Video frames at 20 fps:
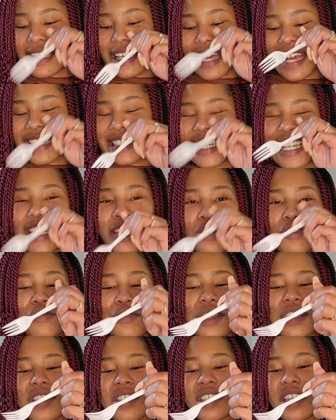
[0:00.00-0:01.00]
it got that
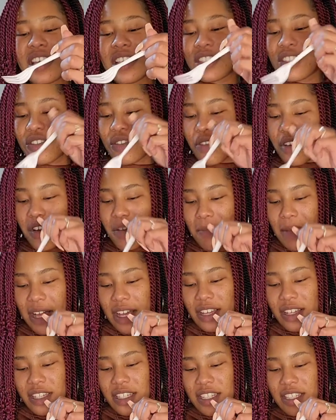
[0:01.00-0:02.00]
Lucas taste to it. Oh my
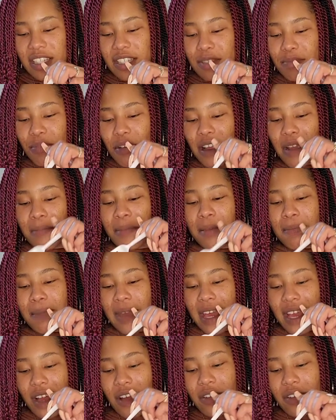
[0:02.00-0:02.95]
God, this is bringing me back.